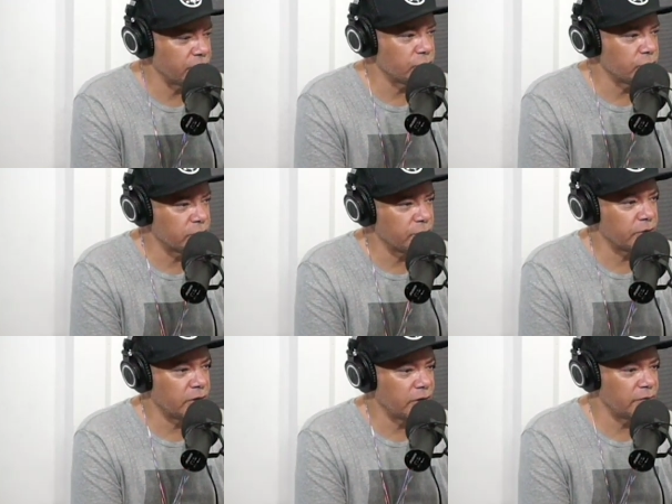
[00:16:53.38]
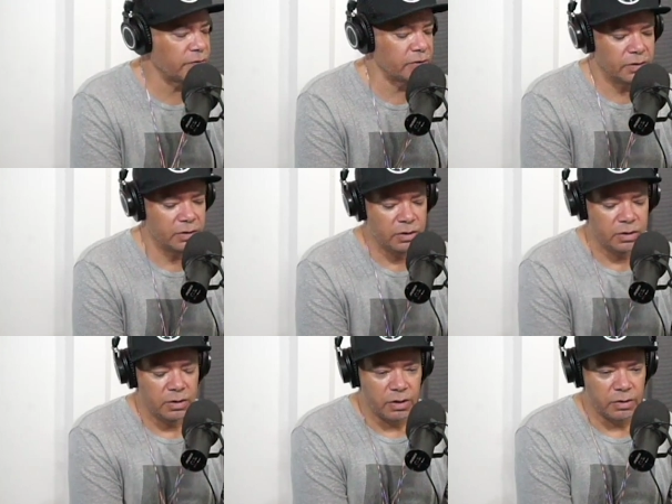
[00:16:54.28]
schools my whole life, and
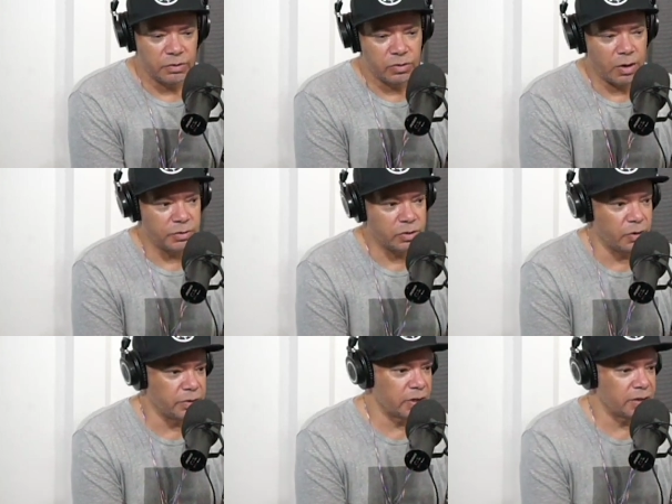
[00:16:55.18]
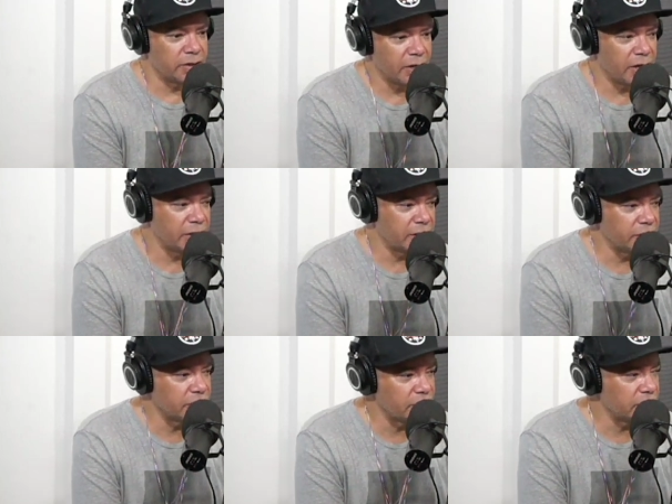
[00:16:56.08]
I was so I was always like the guy getting
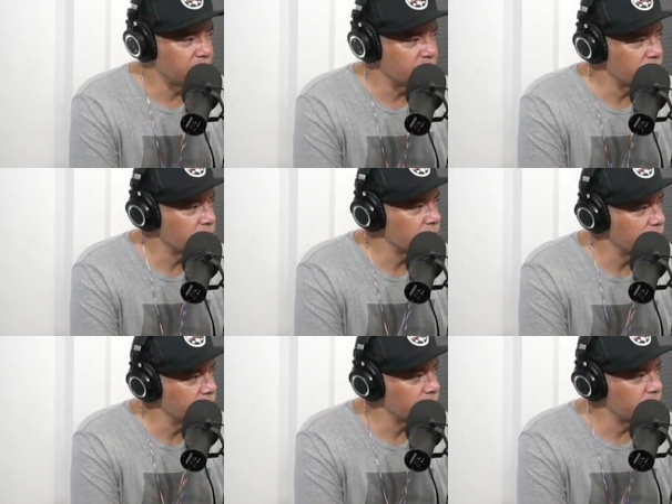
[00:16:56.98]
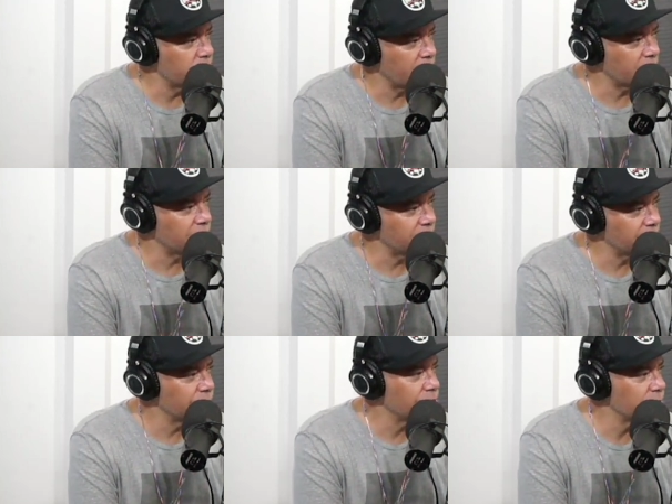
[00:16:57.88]
looked at the most because I was the only black kid in the
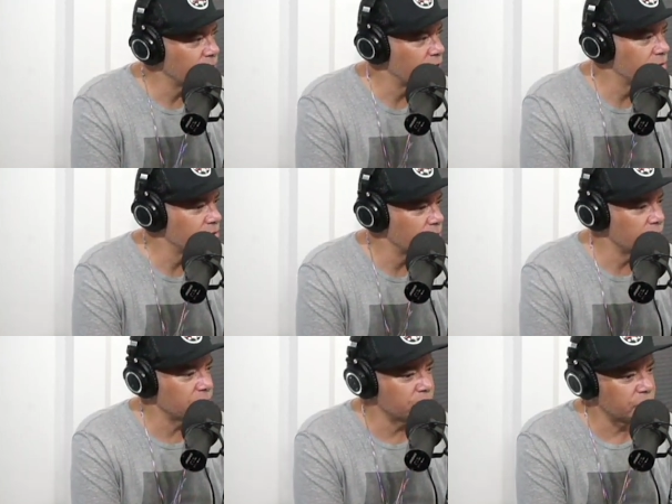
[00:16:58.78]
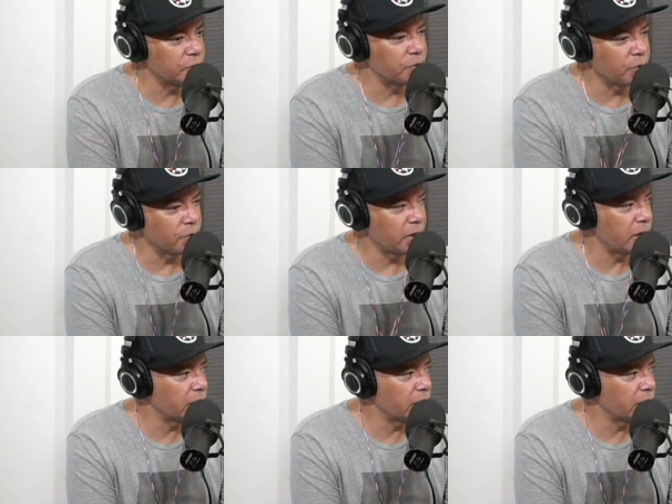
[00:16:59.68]
room, right? So either it was good or bad.